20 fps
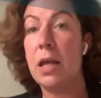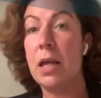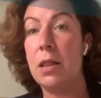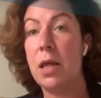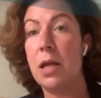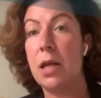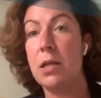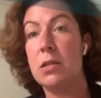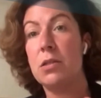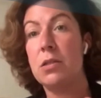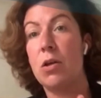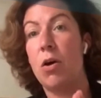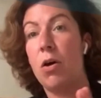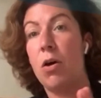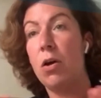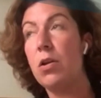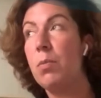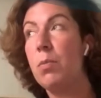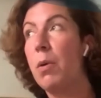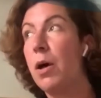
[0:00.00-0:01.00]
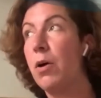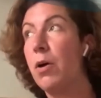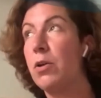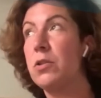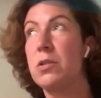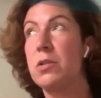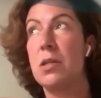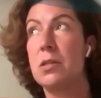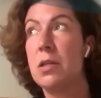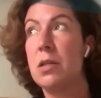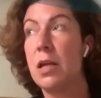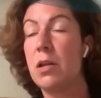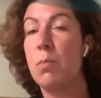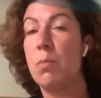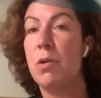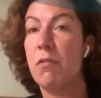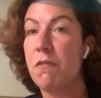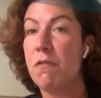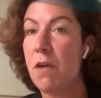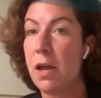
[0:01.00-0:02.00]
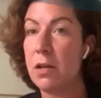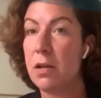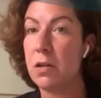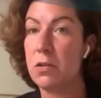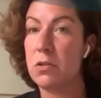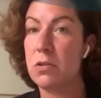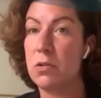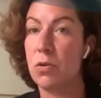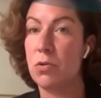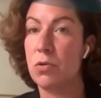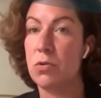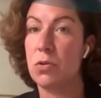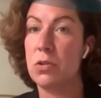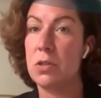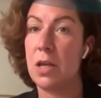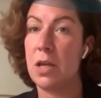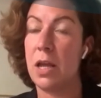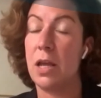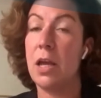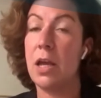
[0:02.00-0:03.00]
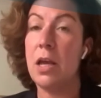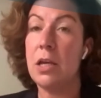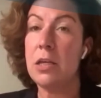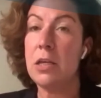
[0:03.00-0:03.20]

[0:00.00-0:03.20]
And that is all about sustainable finance, so to say,